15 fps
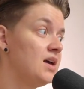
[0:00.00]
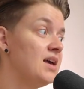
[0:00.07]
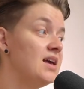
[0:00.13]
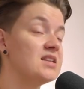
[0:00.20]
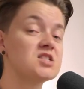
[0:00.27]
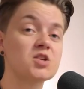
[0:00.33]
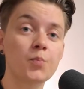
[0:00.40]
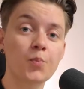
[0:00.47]

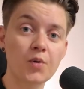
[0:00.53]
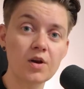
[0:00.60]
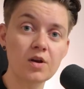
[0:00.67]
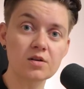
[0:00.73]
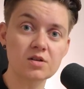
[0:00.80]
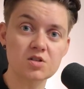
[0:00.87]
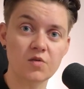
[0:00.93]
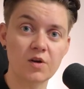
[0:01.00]
It's a
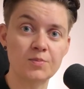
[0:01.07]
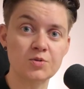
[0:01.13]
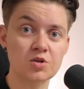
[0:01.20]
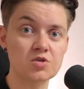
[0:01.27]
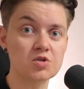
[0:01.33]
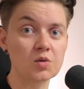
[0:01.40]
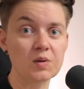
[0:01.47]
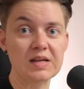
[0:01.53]
product
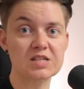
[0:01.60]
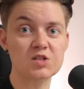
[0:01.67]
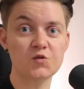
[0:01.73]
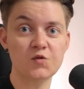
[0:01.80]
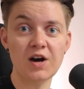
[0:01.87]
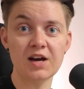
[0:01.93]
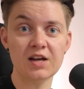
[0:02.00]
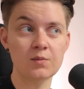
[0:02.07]
description, so that's
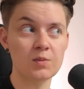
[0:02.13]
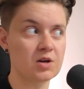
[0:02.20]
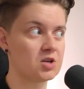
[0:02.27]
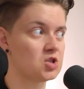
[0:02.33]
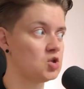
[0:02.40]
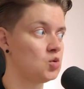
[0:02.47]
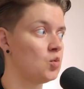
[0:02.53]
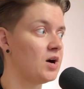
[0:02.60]
fine
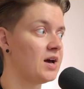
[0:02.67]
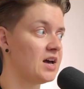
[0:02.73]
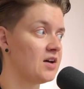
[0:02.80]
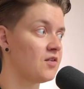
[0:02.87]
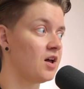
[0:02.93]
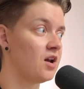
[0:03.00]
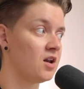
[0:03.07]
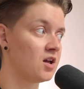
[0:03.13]
because you will
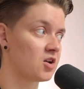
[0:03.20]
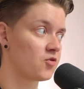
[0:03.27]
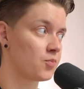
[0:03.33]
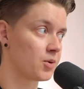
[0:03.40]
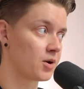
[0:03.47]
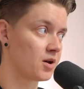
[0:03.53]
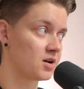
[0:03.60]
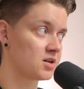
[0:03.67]
have a lot of
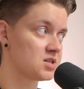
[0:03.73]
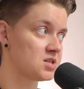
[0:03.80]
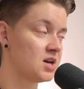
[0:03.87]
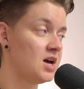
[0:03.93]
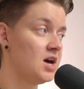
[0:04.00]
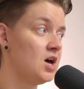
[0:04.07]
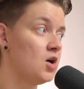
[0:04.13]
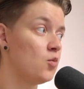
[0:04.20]
products,
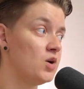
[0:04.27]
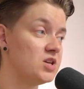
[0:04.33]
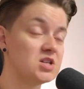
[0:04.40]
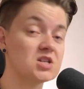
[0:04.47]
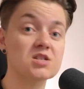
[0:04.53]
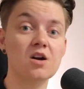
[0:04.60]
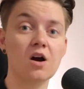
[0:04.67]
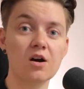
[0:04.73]
which
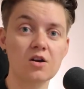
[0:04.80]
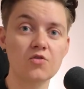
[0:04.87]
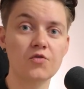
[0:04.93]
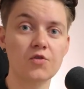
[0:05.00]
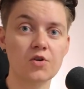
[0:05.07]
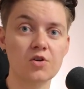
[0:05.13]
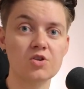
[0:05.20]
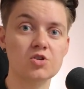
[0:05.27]
is garden
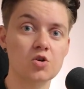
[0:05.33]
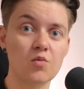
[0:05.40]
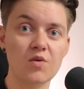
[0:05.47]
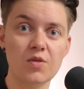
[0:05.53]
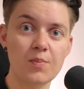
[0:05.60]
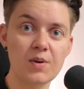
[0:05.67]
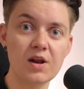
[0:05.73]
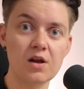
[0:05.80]
furniture
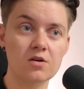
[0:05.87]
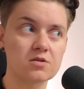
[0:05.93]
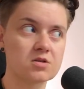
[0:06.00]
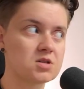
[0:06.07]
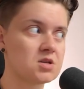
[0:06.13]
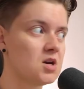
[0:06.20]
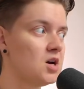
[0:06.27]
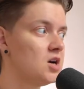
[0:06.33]
with
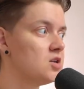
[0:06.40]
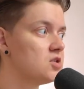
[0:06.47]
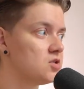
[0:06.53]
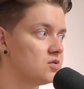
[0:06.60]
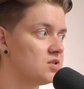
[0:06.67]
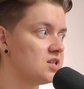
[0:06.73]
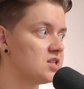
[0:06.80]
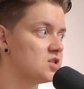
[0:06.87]
pillows.
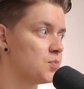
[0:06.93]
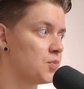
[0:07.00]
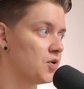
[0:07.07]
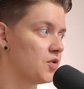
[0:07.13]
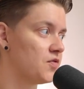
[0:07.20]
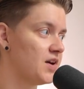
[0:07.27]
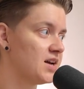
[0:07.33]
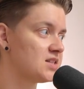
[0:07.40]
So this is
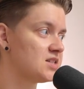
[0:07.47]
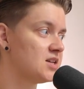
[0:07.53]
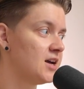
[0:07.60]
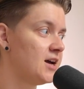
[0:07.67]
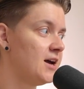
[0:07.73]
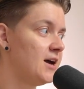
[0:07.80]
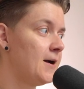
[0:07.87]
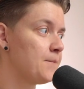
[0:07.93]
perfect.
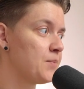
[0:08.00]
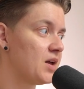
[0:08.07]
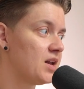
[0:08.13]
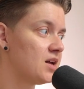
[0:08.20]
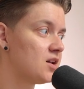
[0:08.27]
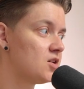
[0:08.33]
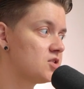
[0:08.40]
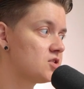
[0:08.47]
And
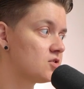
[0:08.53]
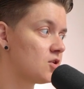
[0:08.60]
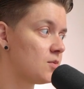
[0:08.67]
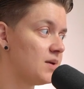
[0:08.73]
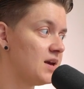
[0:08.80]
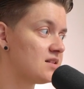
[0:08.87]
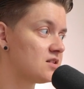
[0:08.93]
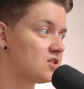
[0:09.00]
then also the
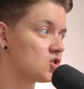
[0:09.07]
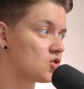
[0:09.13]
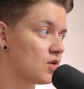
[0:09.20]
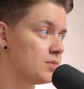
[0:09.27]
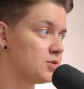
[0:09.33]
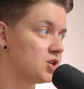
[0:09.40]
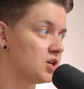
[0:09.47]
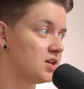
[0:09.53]
meta
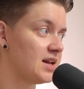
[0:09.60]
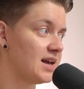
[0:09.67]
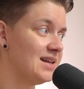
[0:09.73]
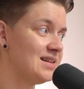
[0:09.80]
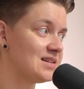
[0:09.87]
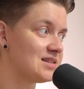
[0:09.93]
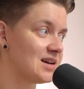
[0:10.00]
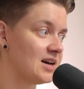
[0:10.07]
description
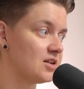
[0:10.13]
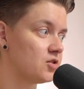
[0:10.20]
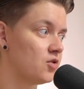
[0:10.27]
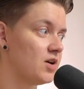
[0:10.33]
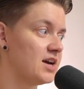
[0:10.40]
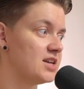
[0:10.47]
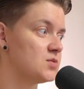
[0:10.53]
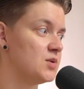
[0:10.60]
and the
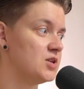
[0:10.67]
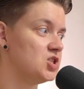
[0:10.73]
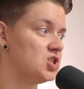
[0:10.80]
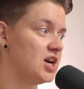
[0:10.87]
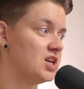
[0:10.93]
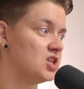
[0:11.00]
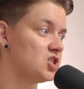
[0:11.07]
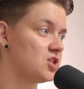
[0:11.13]
title has been
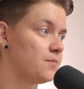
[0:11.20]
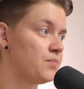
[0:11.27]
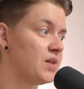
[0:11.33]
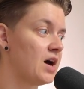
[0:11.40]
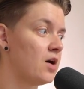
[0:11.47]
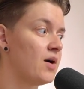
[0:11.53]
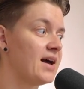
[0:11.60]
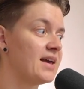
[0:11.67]
changed.
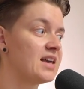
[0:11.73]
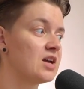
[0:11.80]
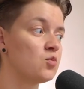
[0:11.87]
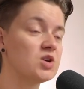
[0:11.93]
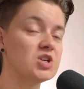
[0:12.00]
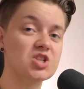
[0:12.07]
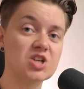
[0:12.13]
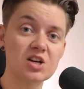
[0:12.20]
Now I can
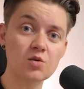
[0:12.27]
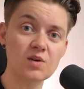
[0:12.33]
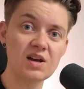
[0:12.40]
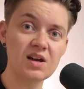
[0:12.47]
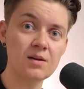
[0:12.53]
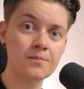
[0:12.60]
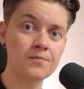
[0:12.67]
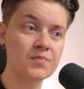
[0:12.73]

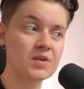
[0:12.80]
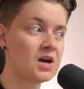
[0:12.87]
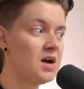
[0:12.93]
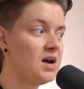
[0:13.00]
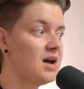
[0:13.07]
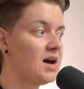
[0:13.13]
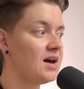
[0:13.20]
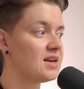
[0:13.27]
regenerate,
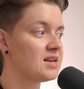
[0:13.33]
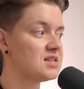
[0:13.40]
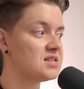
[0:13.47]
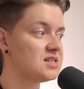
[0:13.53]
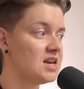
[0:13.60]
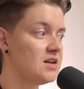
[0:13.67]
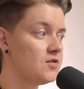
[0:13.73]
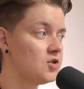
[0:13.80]
I can
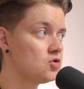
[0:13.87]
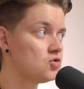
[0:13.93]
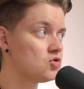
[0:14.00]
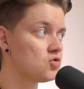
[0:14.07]
save it to